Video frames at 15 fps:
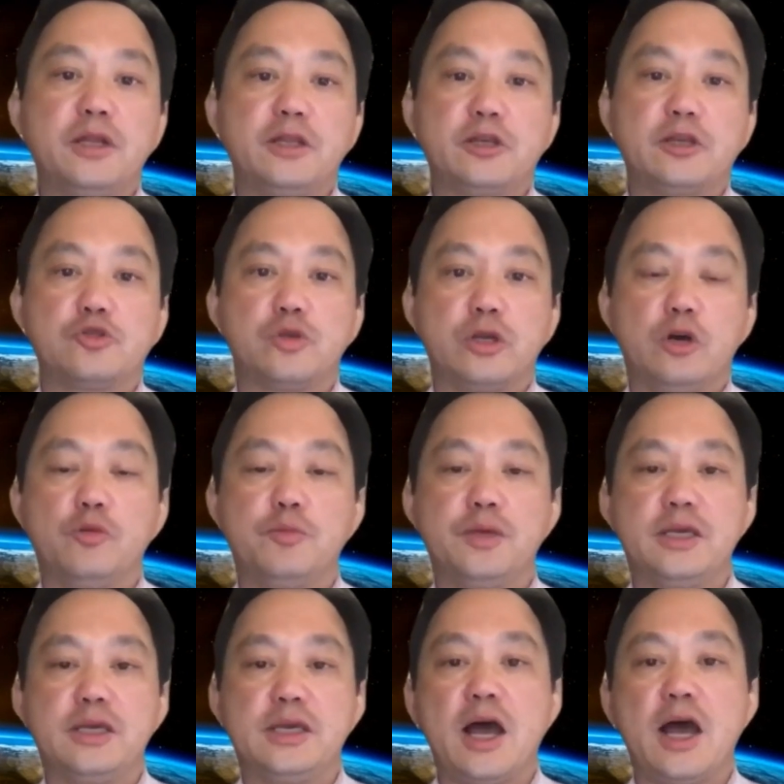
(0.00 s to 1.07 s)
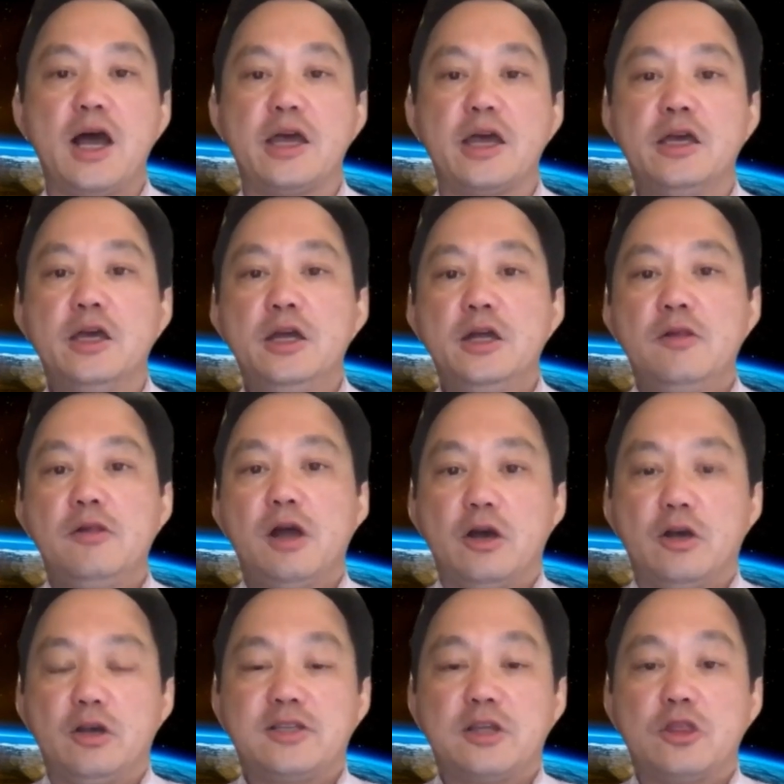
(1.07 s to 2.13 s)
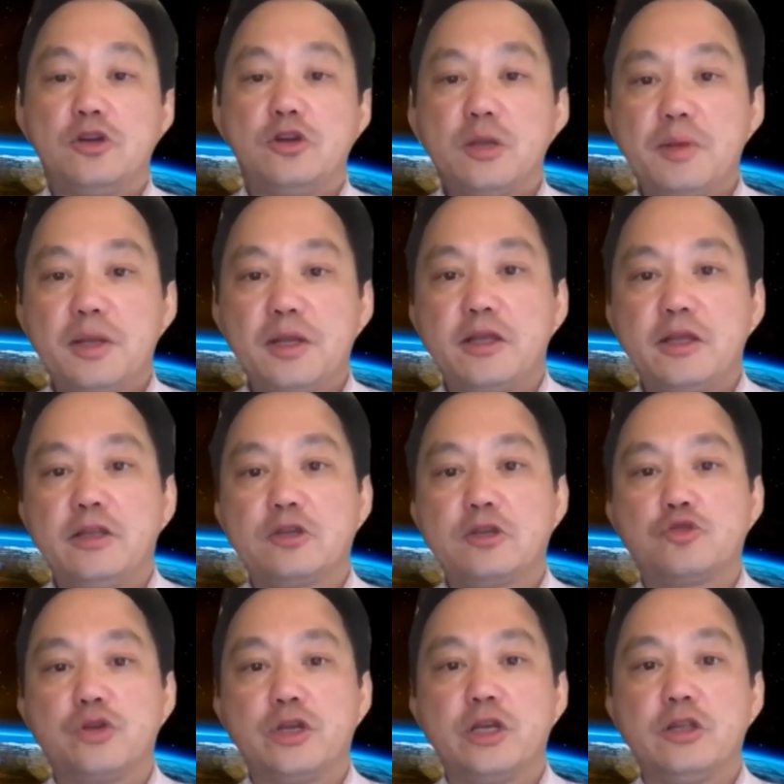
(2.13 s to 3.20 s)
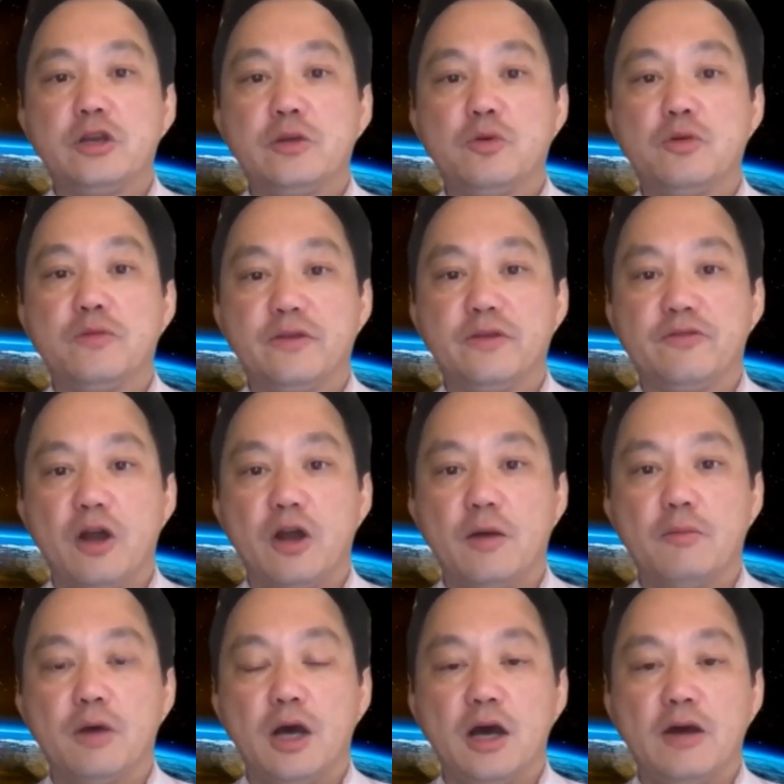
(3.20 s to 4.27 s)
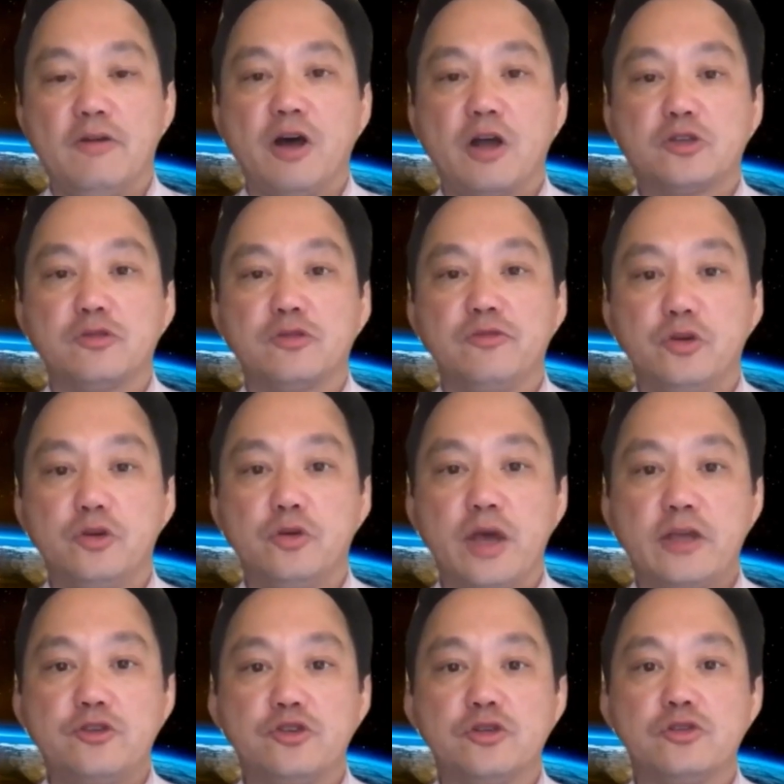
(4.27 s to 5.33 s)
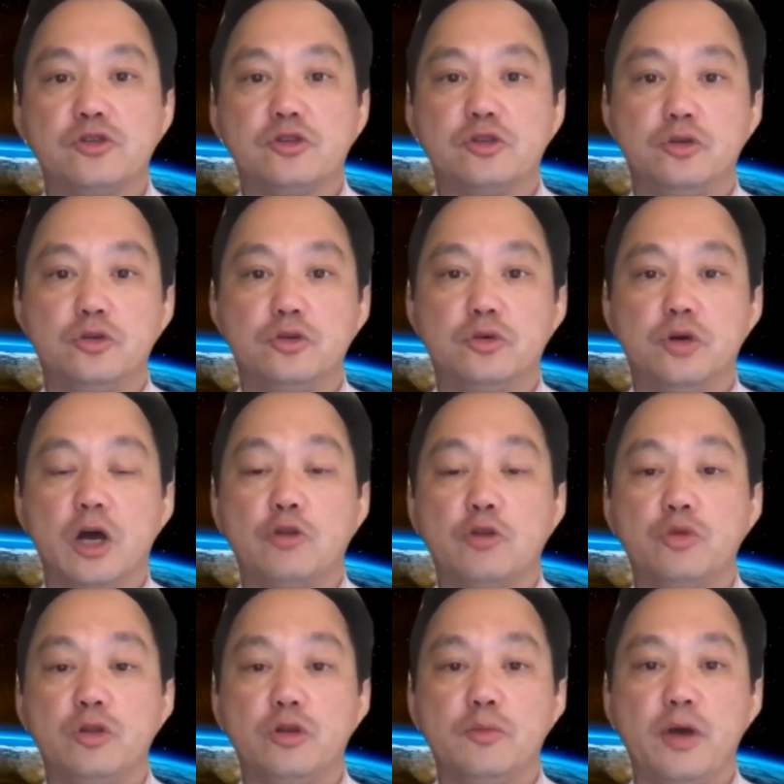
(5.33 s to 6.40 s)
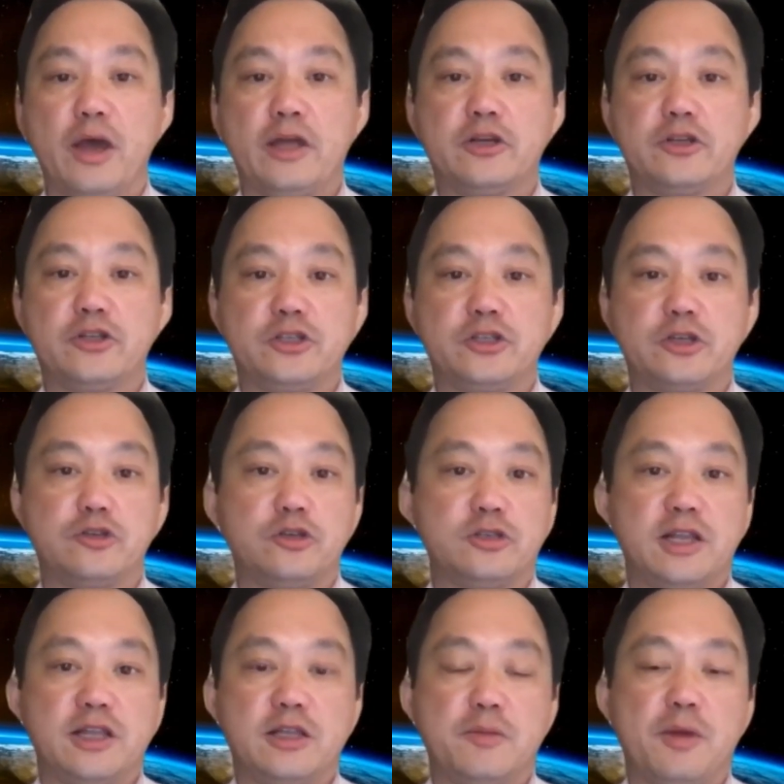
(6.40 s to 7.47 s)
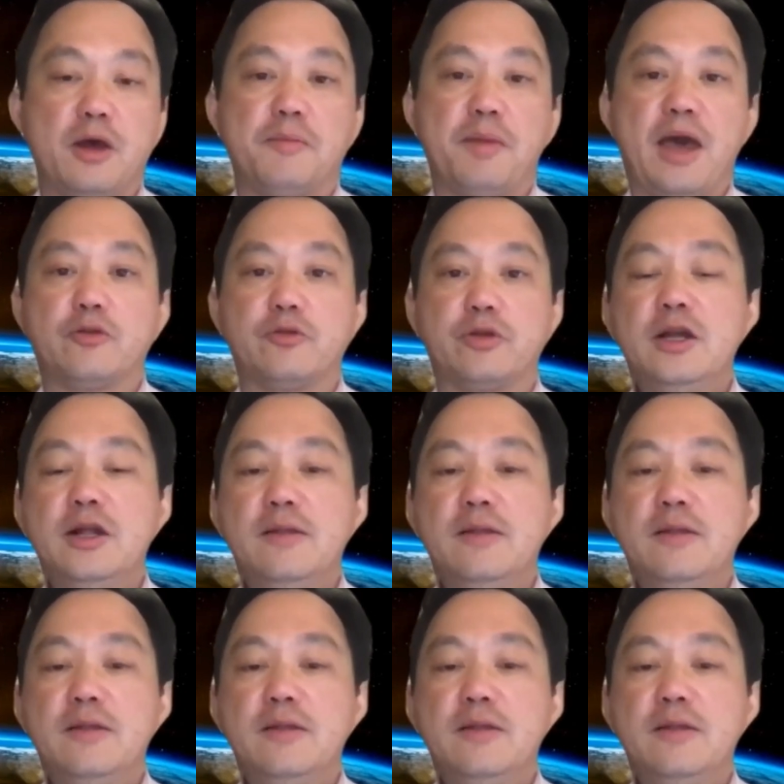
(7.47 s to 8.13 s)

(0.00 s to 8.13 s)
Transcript: Industry, OPEI. It's a 30 billion industry. They're moving from fossil fuel engines to renewable energy, such as lithium-ion battery.